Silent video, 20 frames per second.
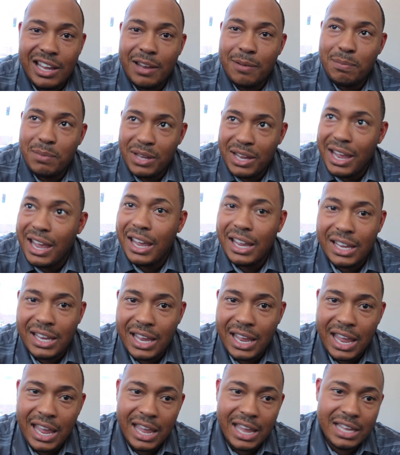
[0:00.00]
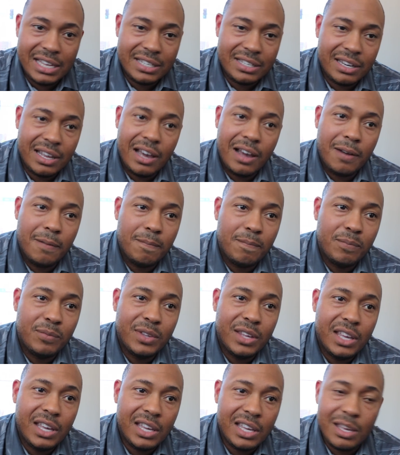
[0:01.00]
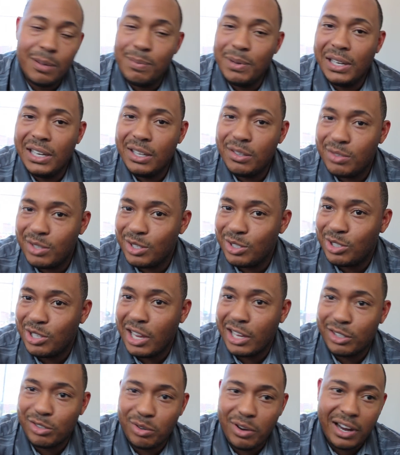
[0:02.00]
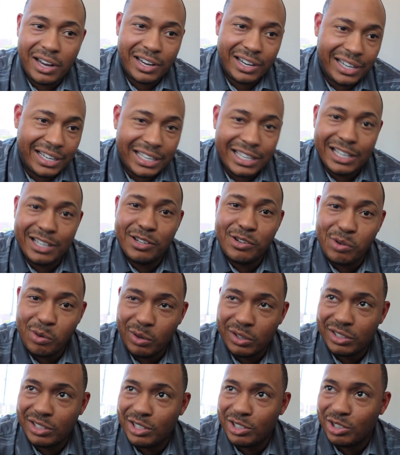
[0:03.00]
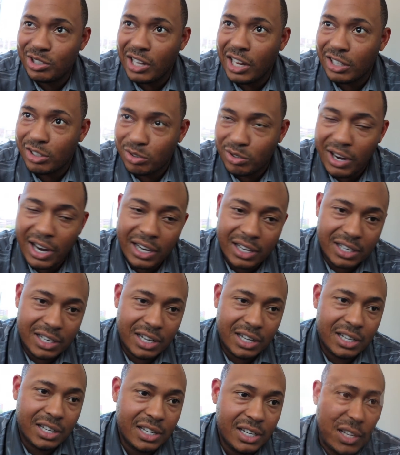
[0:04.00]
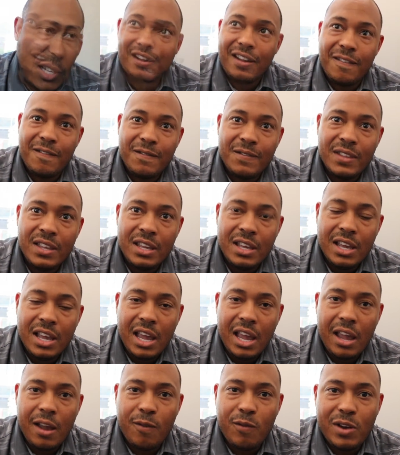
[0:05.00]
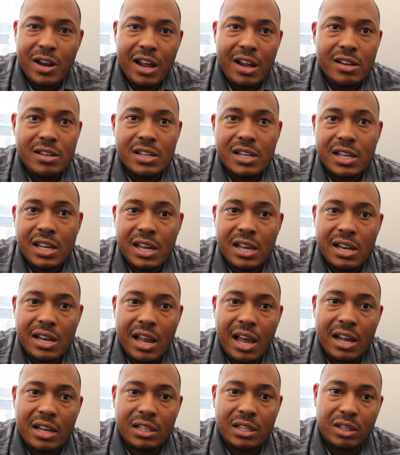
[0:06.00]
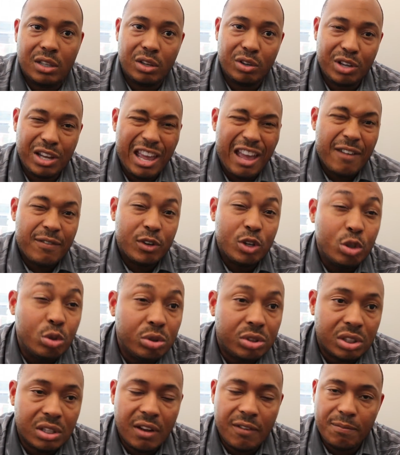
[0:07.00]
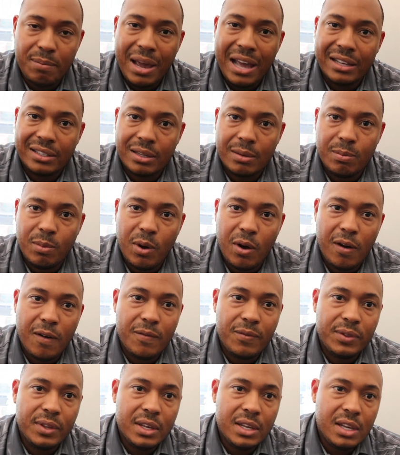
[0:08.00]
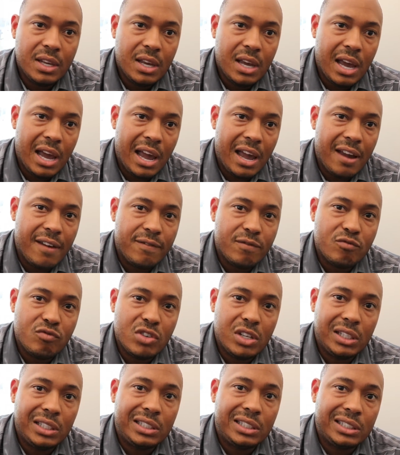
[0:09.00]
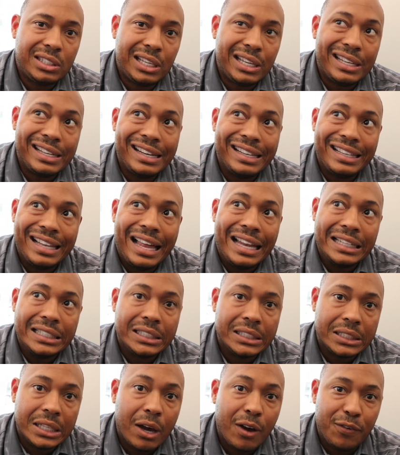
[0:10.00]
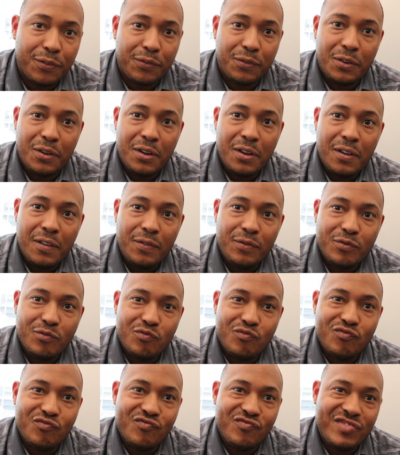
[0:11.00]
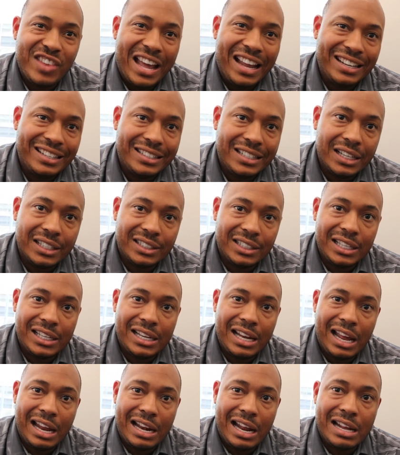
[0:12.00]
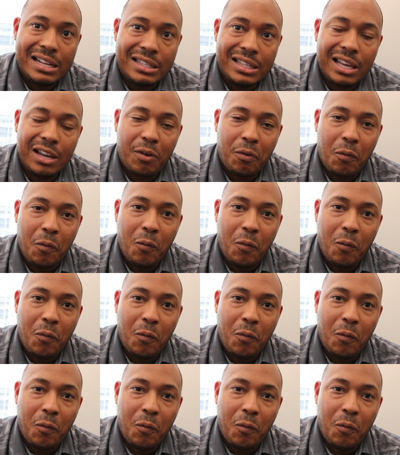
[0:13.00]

the NBA, and um, he believes in shot tracker. He endorses shot tracker. And when I look at like the evolution of basketball, I haven't really seen a lot of stuff that does it, and I think